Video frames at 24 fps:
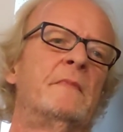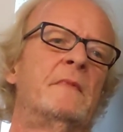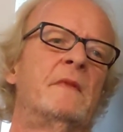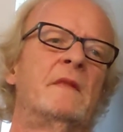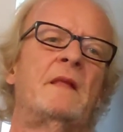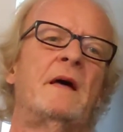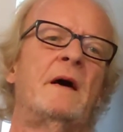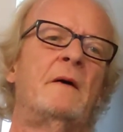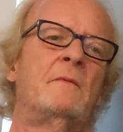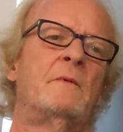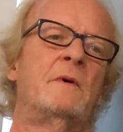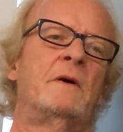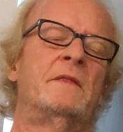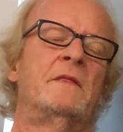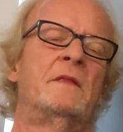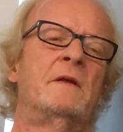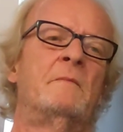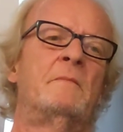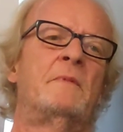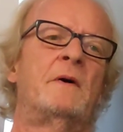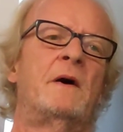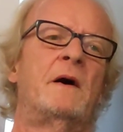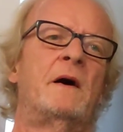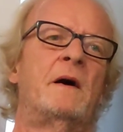that wasn't
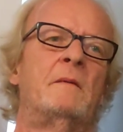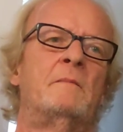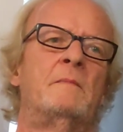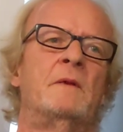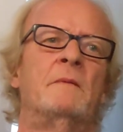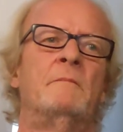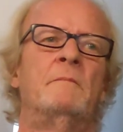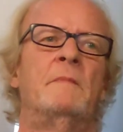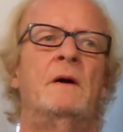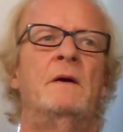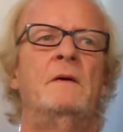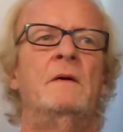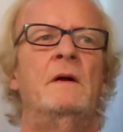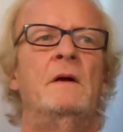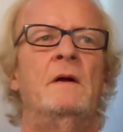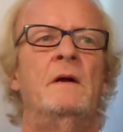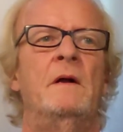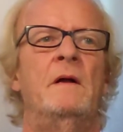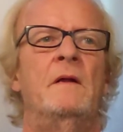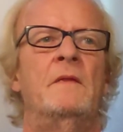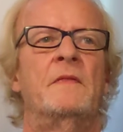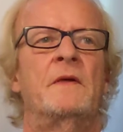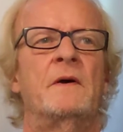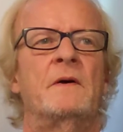the problem.
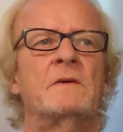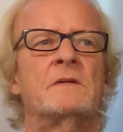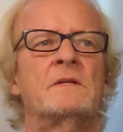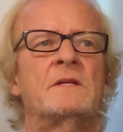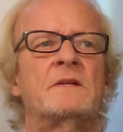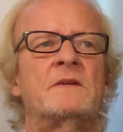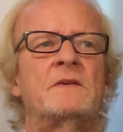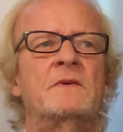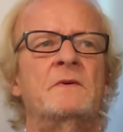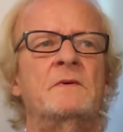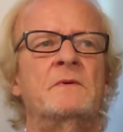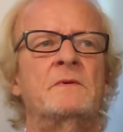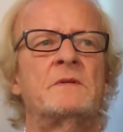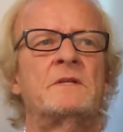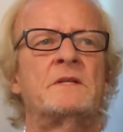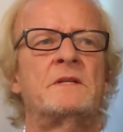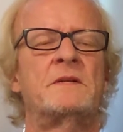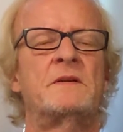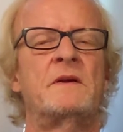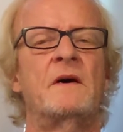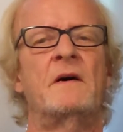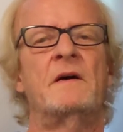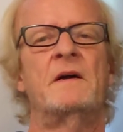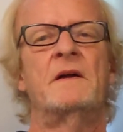Those 2
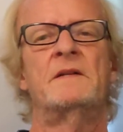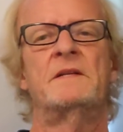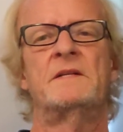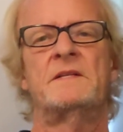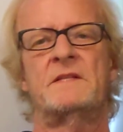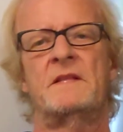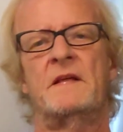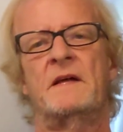studs